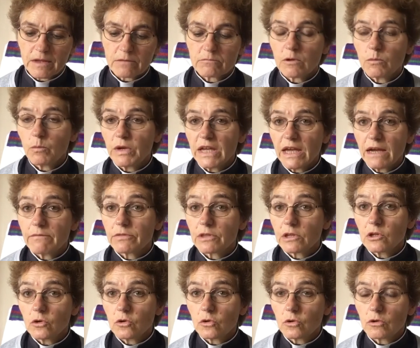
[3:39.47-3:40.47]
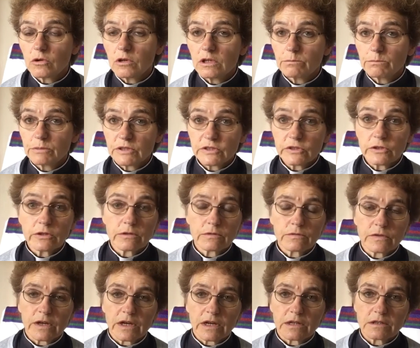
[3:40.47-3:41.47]
when we have the law
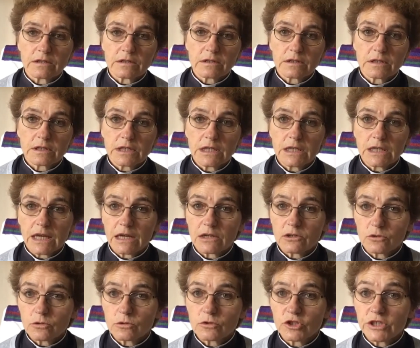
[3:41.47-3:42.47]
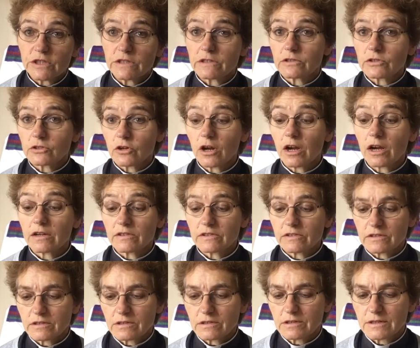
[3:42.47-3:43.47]
personified in our Lord Jesus
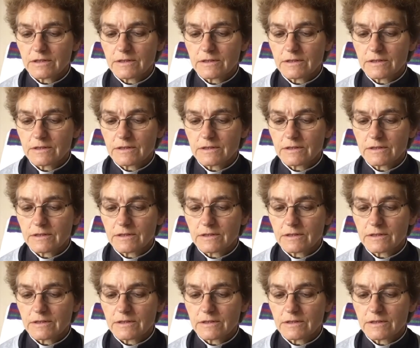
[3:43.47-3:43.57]
Christ,